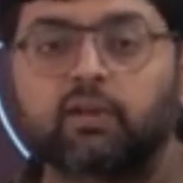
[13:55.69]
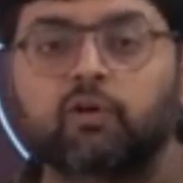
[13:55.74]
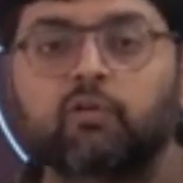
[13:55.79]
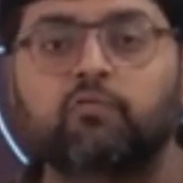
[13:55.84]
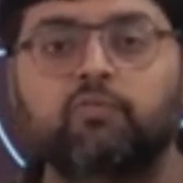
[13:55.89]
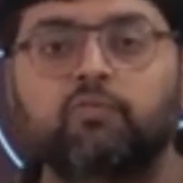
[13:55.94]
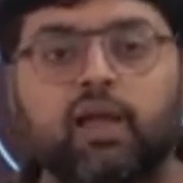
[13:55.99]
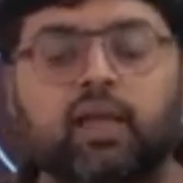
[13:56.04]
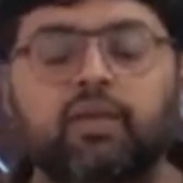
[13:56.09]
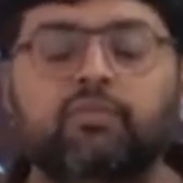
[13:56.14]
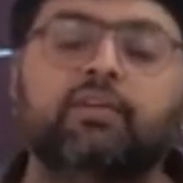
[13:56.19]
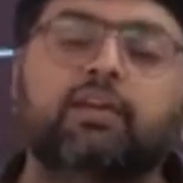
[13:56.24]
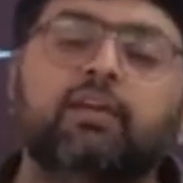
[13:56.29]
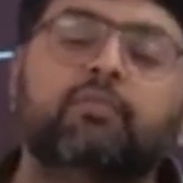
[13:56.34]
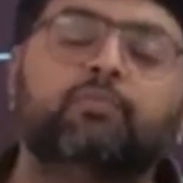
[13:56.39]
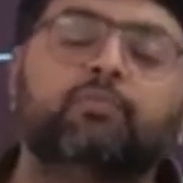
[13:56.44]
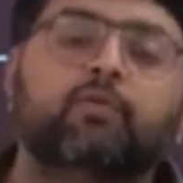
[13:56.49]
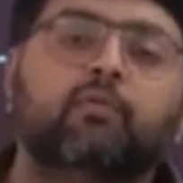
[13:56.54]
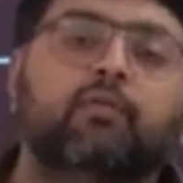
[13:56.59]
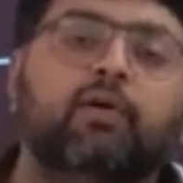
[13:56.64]
Now why we
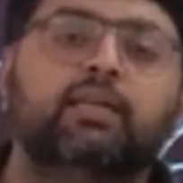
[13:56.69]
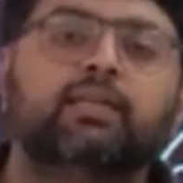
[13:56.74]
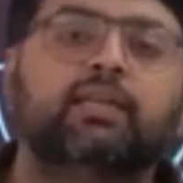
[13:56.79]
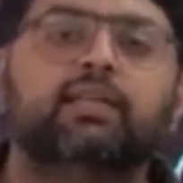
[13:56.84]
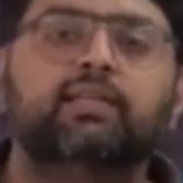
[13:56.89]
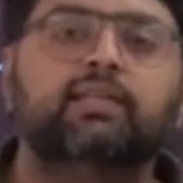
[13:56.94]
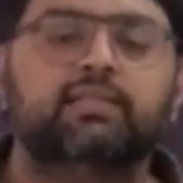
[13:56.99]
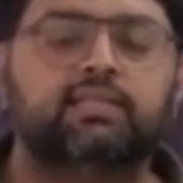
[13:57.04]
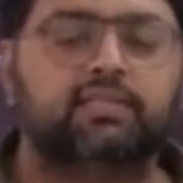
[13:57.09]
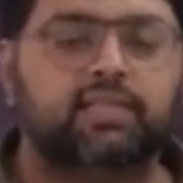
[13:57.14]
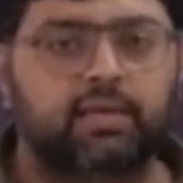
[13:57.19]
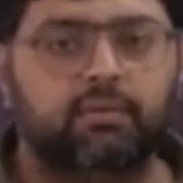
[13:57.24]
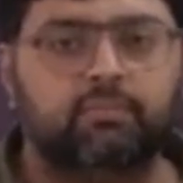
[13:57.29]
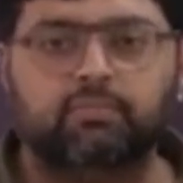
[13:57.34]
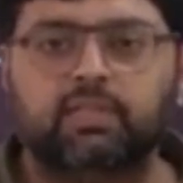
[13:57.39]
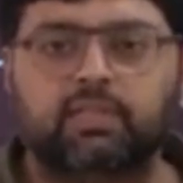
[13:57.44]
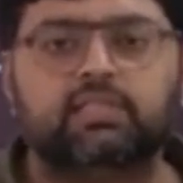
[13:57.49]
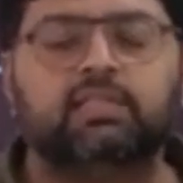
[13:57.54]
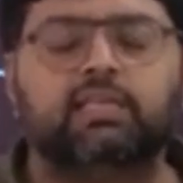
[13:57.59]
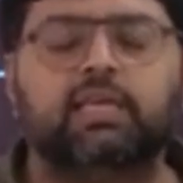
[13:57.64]
have provided this
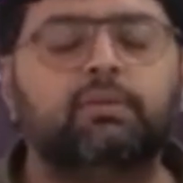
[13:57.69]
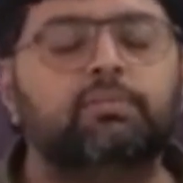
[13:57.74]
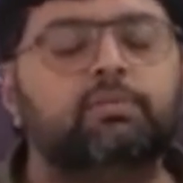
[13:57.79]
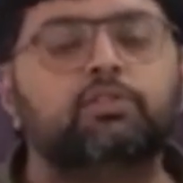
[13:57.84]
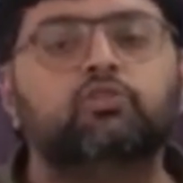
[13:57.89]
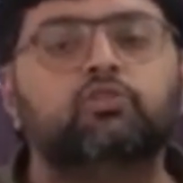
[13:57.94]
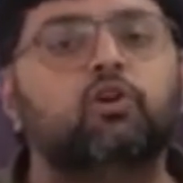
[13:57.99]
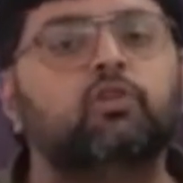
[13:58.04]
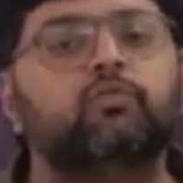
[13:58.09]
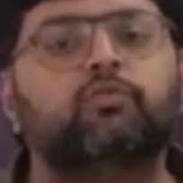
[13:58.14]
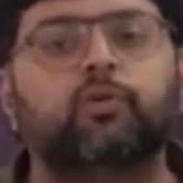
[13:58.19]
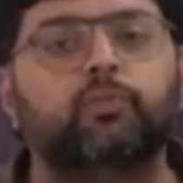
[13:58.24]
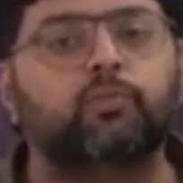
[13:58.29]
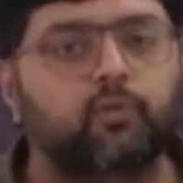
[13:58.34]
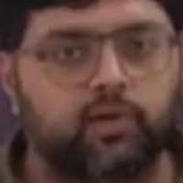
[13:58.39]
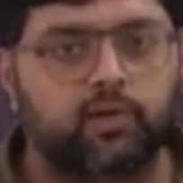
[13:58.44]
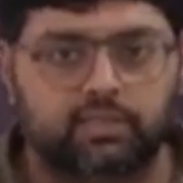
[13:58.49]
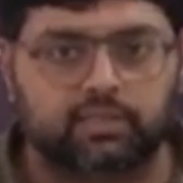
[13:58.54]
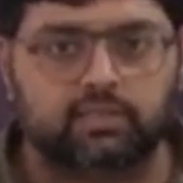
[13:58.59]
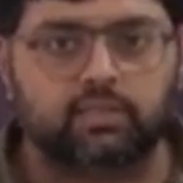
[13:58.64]
scheme? This scheme is not for
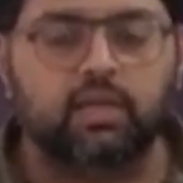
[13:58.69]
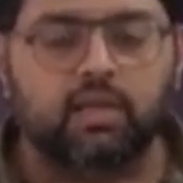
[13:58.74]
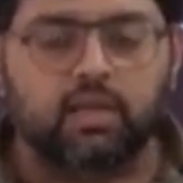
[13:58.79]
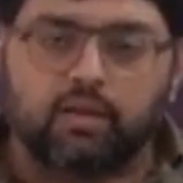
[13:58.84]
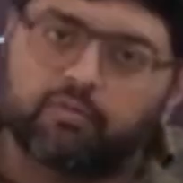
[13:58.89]
boys.